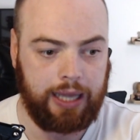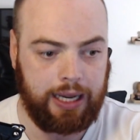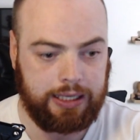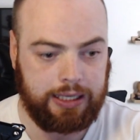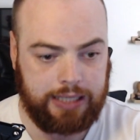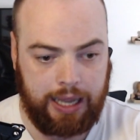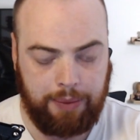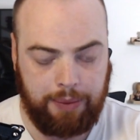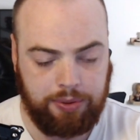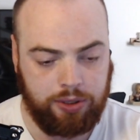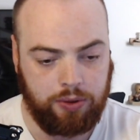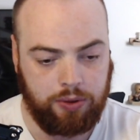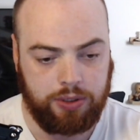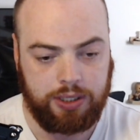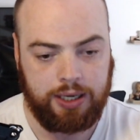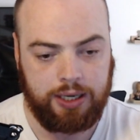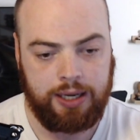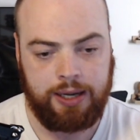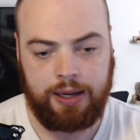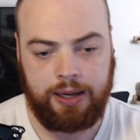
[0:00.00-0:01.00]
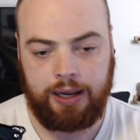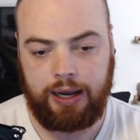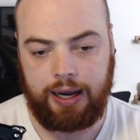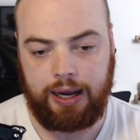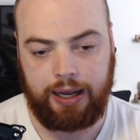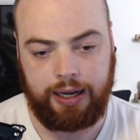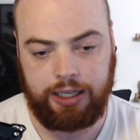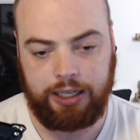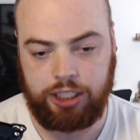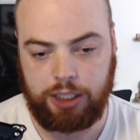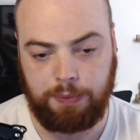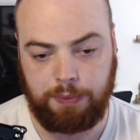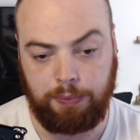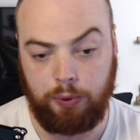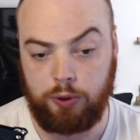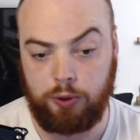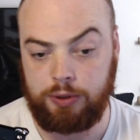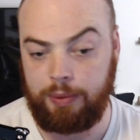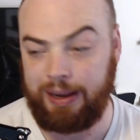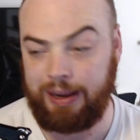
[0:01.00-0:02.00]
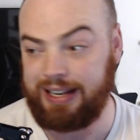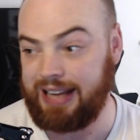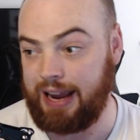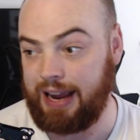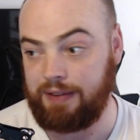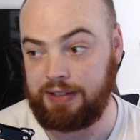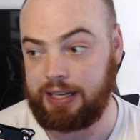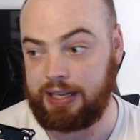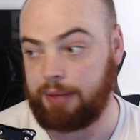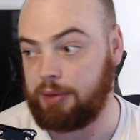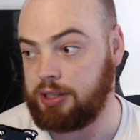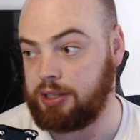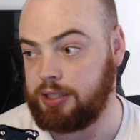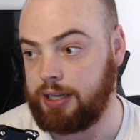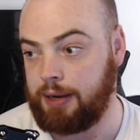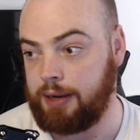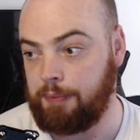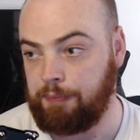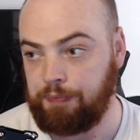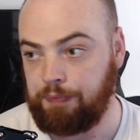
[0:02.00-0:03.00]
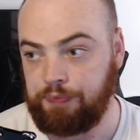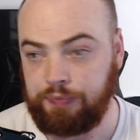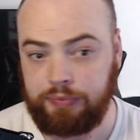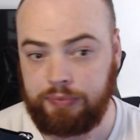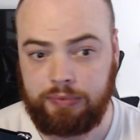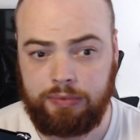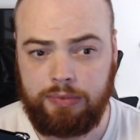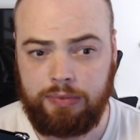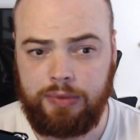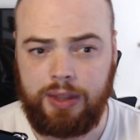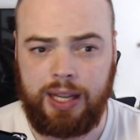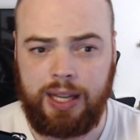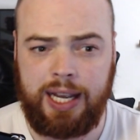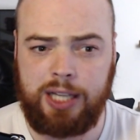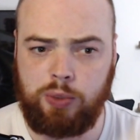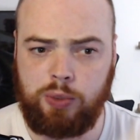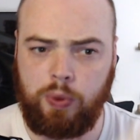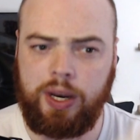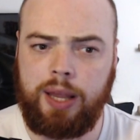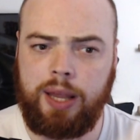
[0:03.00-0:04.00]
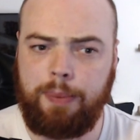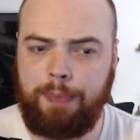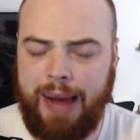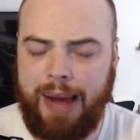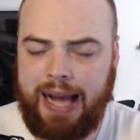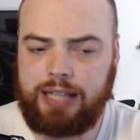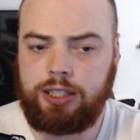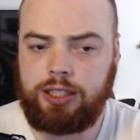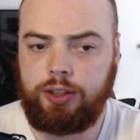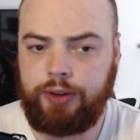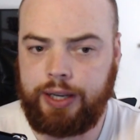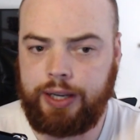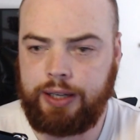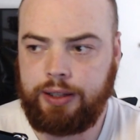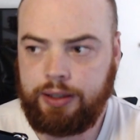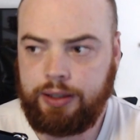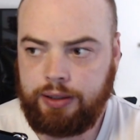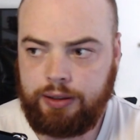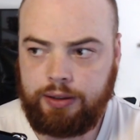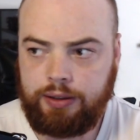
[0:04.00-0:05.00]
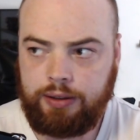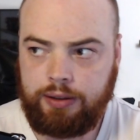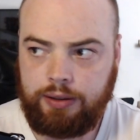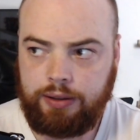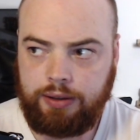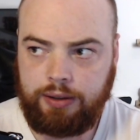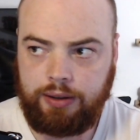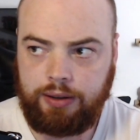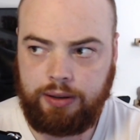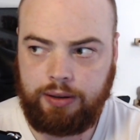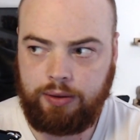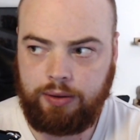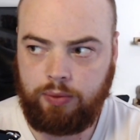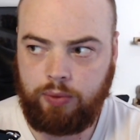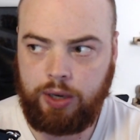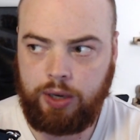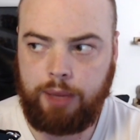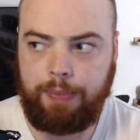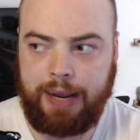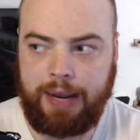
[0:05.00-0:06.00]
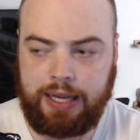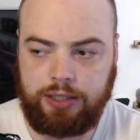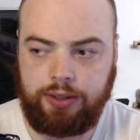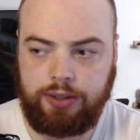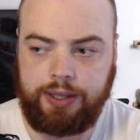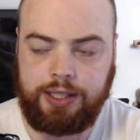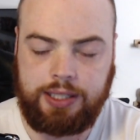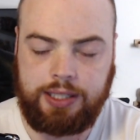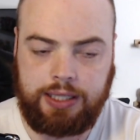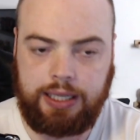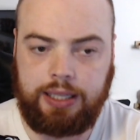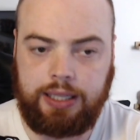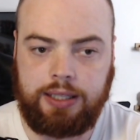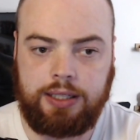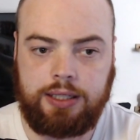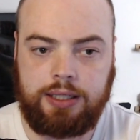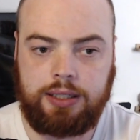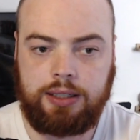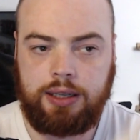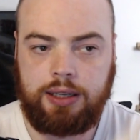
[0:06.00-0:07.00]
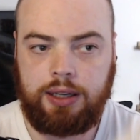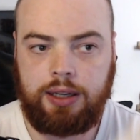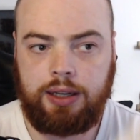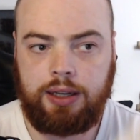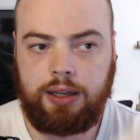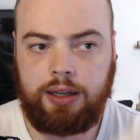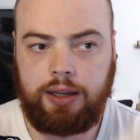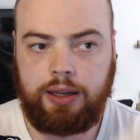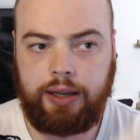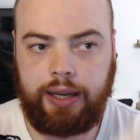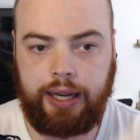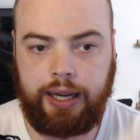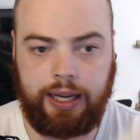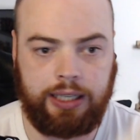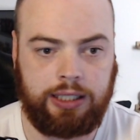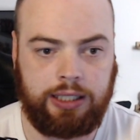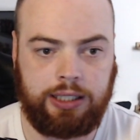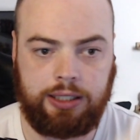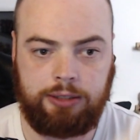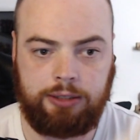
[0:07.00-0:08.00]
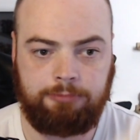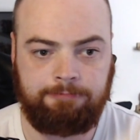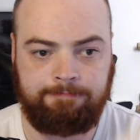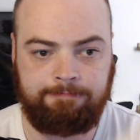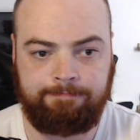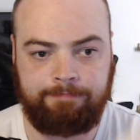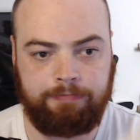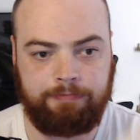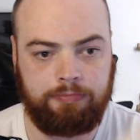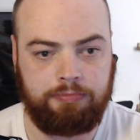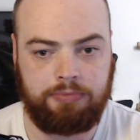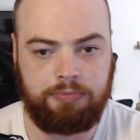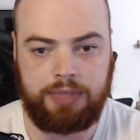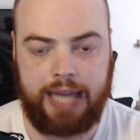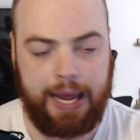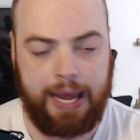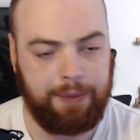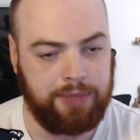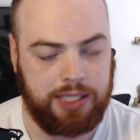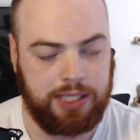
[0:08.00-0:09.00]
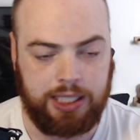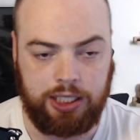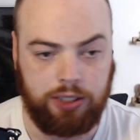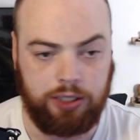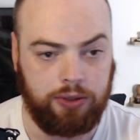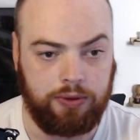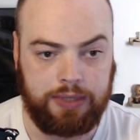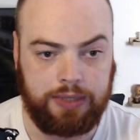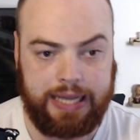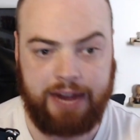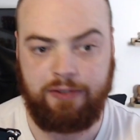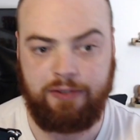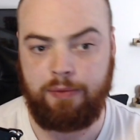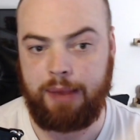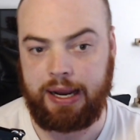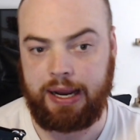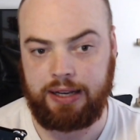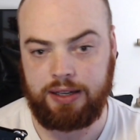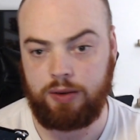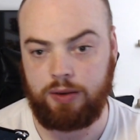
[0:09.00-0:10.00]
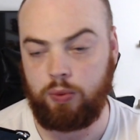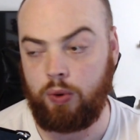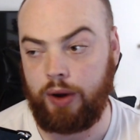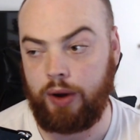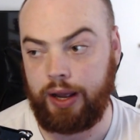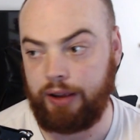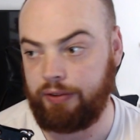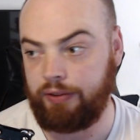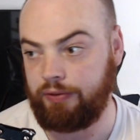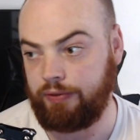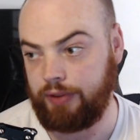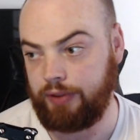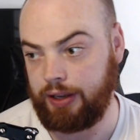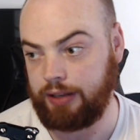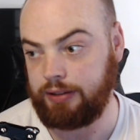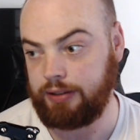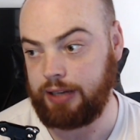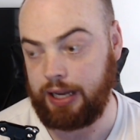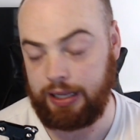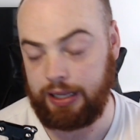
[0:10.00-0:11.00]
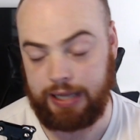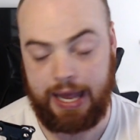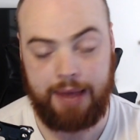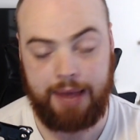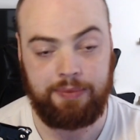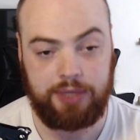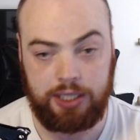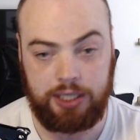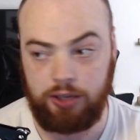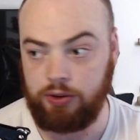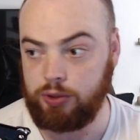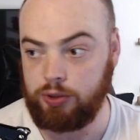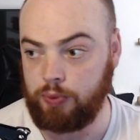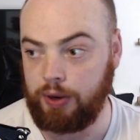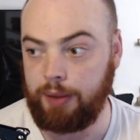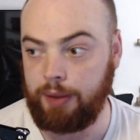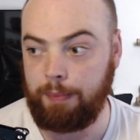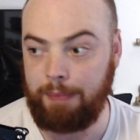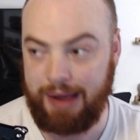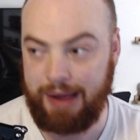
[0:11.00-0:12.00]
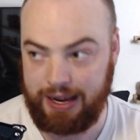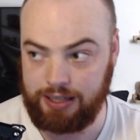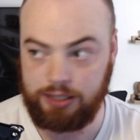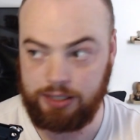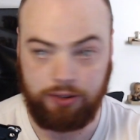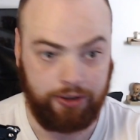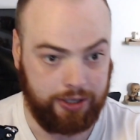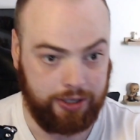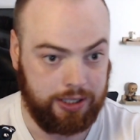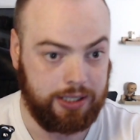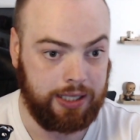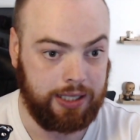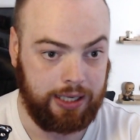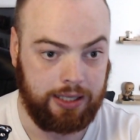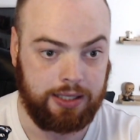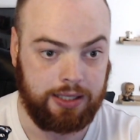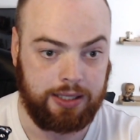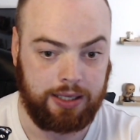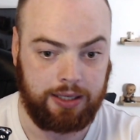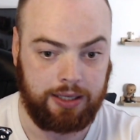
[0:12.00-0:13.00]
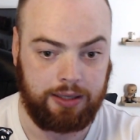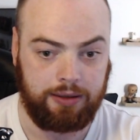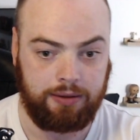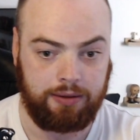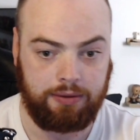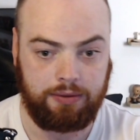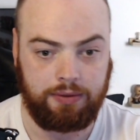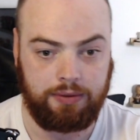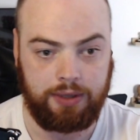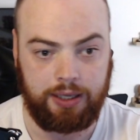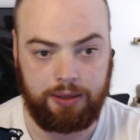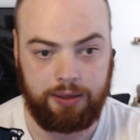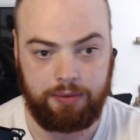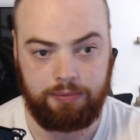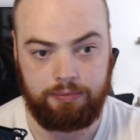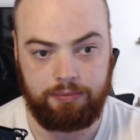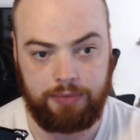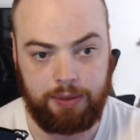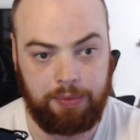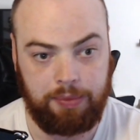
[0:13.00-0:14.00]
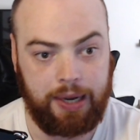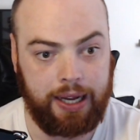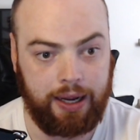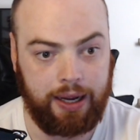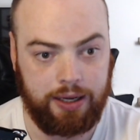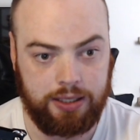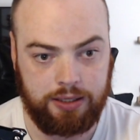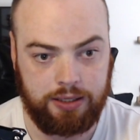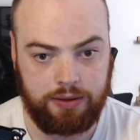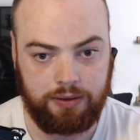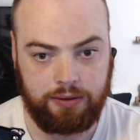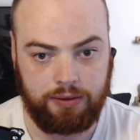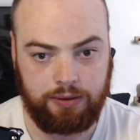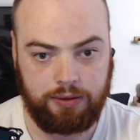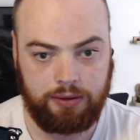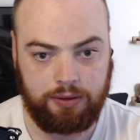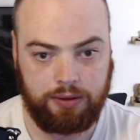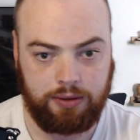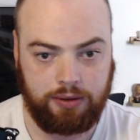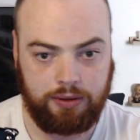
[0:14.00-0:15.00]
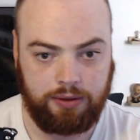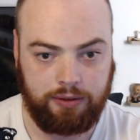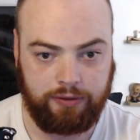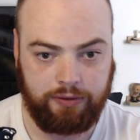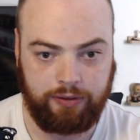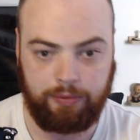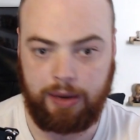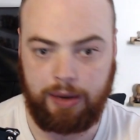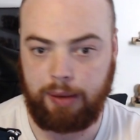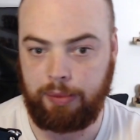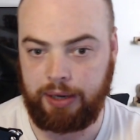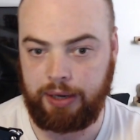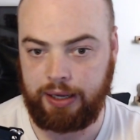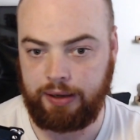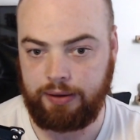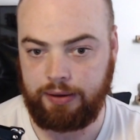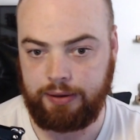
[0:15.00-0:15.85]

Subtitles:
episodes, and it just blows my mind every time I see it. It's one of the best looking scenes in the MCU. Never mind in What If. In the MCU, it's one of the best looking scenes in my eyes, for my money.